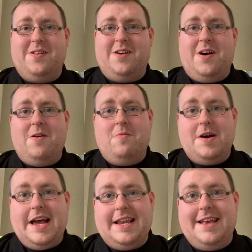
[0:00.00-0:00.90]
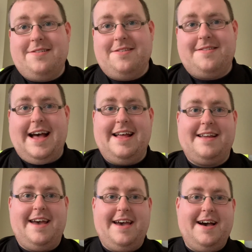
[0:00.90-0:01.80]
well, at least on
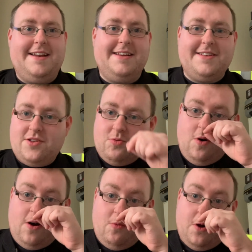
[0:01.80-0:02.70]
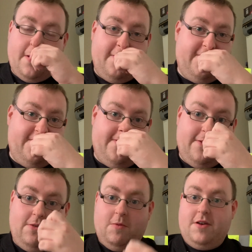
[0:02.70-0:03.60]
Saturday. This is what
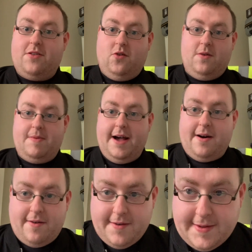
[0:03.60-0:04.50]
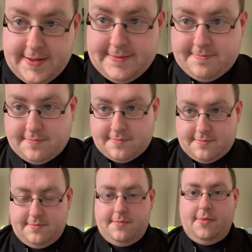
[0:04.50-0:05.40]
it's all about
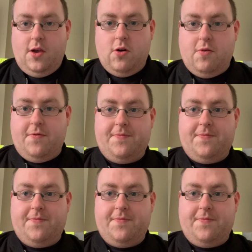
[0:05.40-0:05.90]
of